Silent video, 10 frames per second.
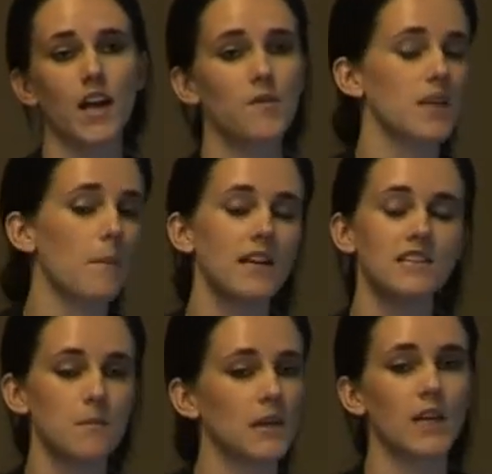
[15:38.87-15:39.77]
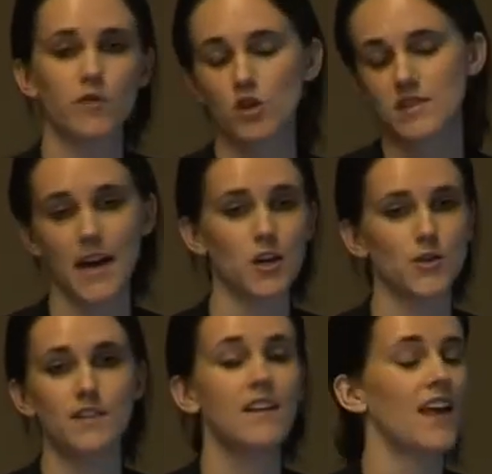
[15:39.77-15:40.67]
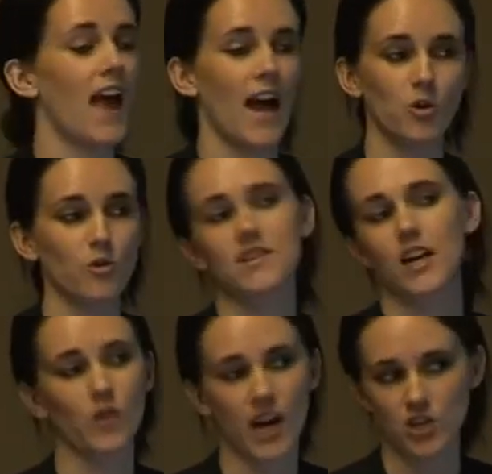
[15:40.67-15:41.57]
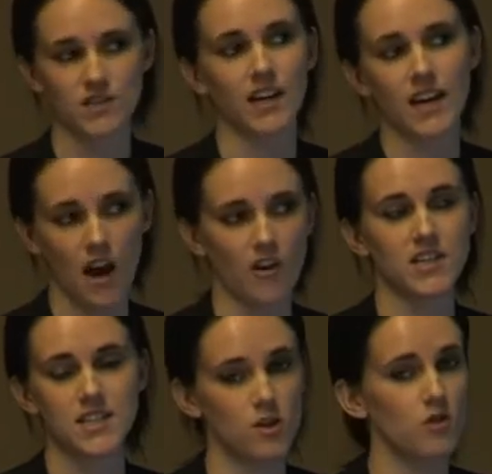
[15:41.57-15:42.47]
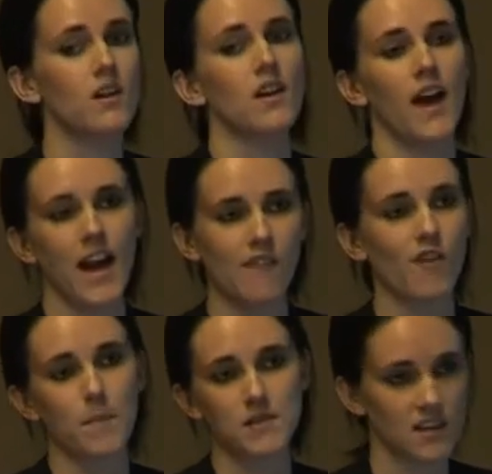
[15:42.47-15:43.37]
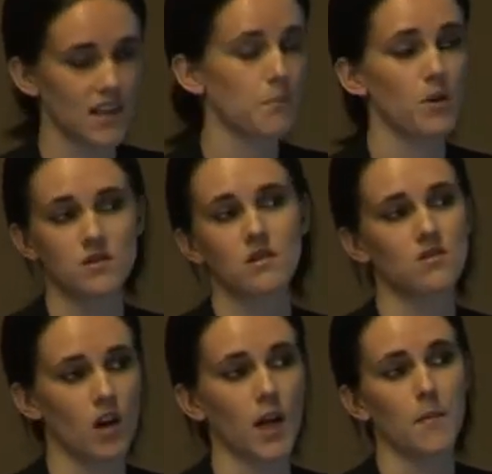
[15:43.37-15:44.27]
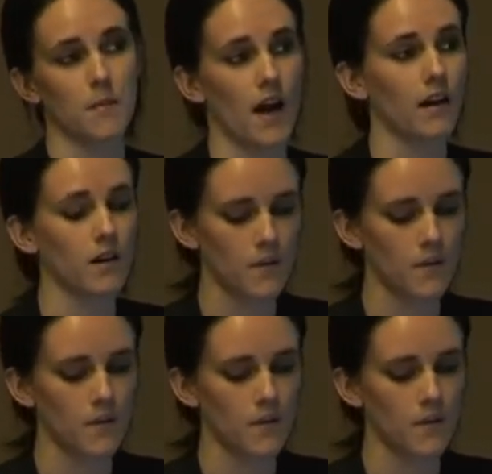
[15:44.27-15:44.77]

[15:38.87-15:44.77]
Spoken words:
If somebody's in the middle of a transaction and your site crashes, I can guarantee you 85% that person is not coming back.